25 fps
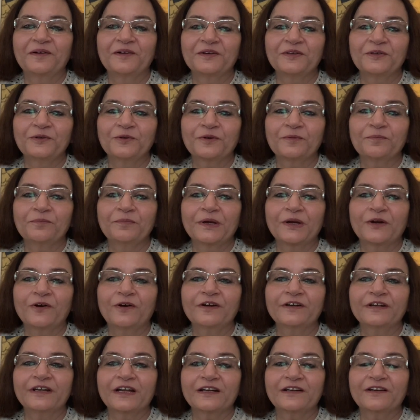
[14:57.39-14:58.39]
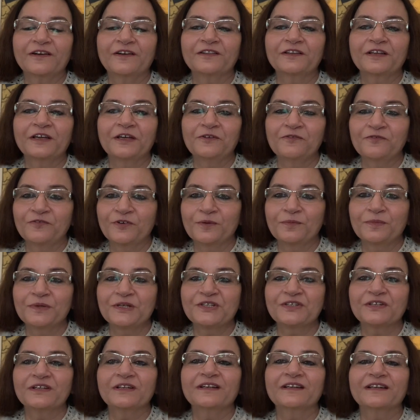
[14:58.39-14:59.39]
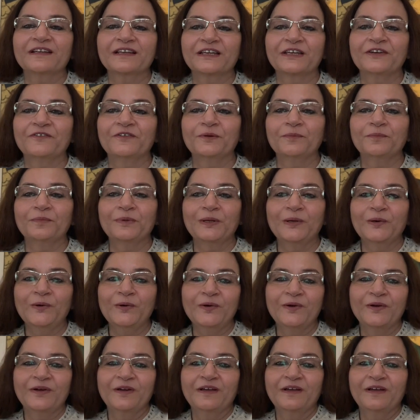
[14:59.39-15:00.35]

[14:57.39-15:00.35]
you may contact on the information given below.